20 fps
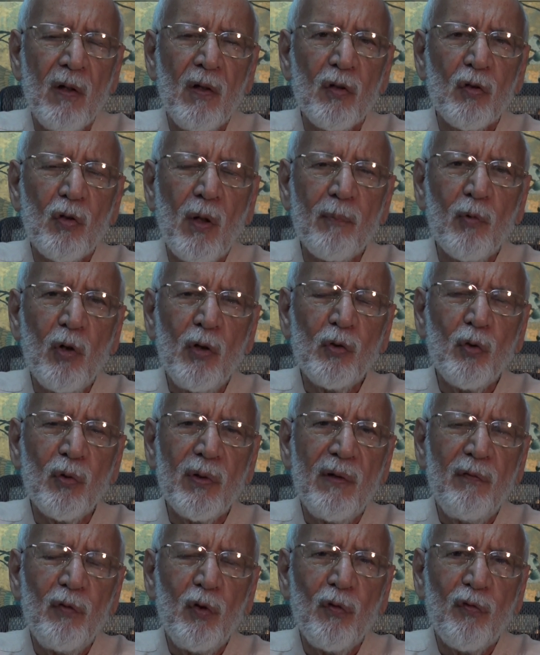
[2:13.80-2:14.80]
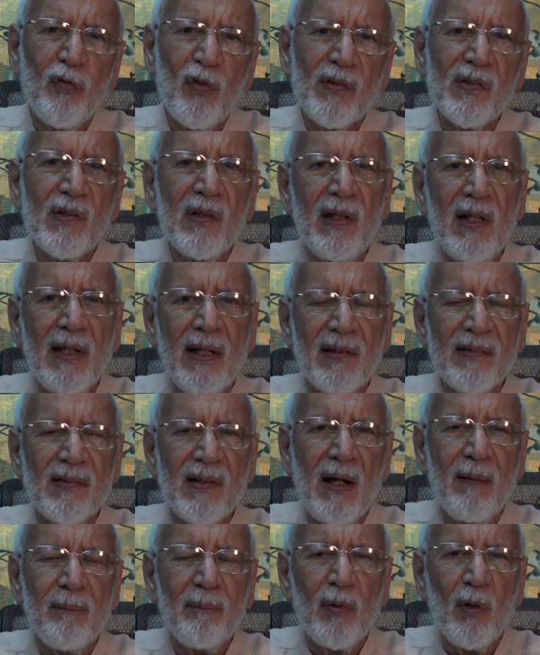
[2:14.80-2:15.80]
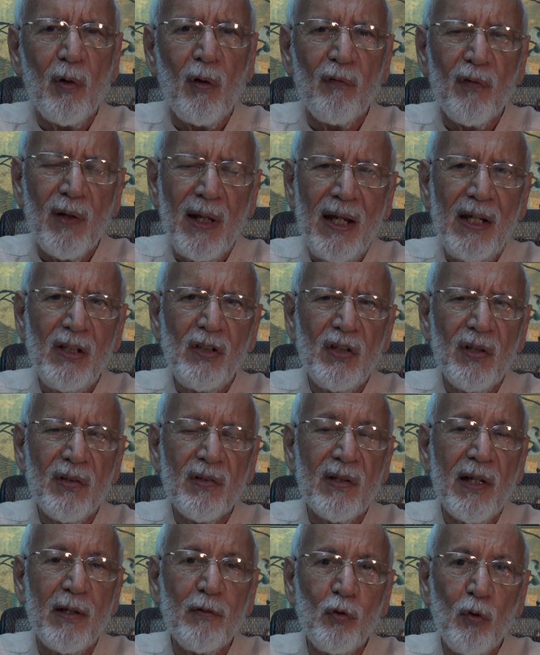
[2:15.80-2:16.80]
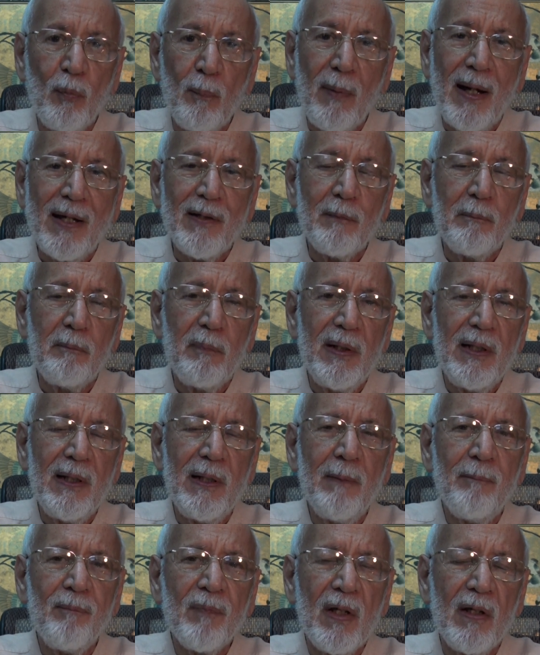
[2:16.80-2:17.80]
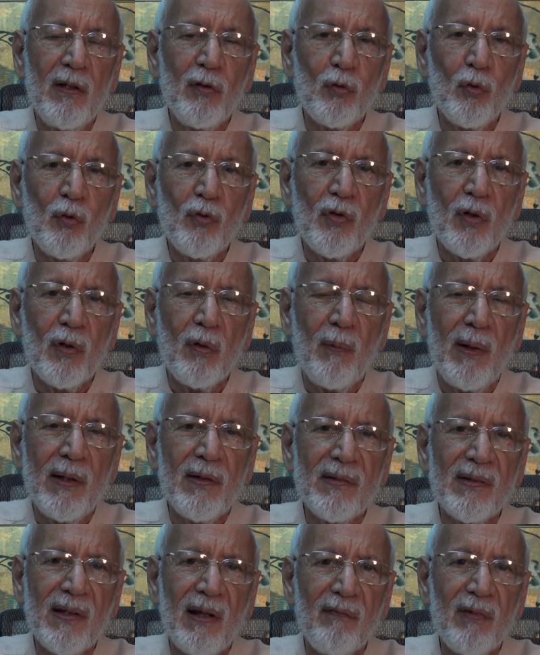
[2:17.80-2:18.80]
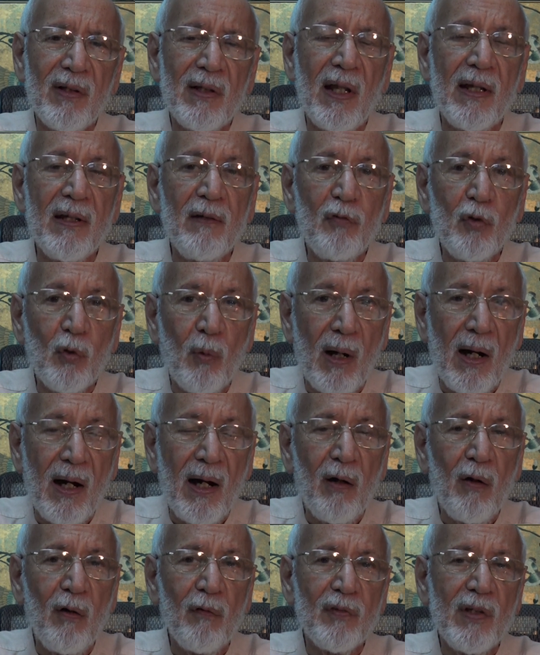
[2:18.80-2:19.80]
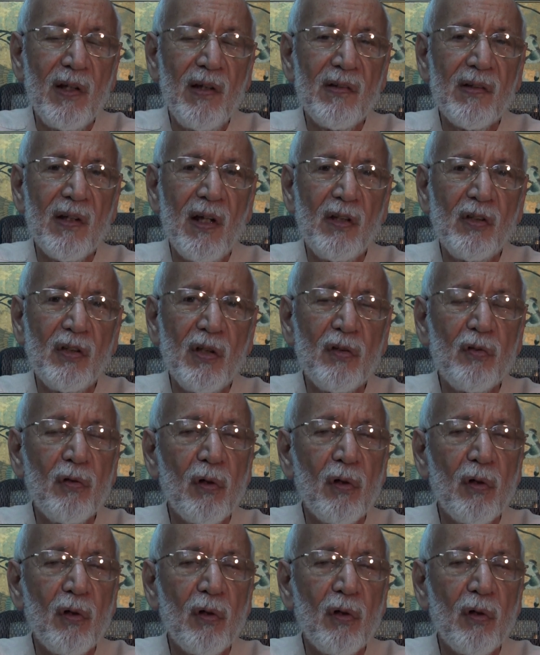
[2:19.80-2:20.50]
So I'm going to give you firstly an example of ages that you might be in 2017, and if you are of these ages,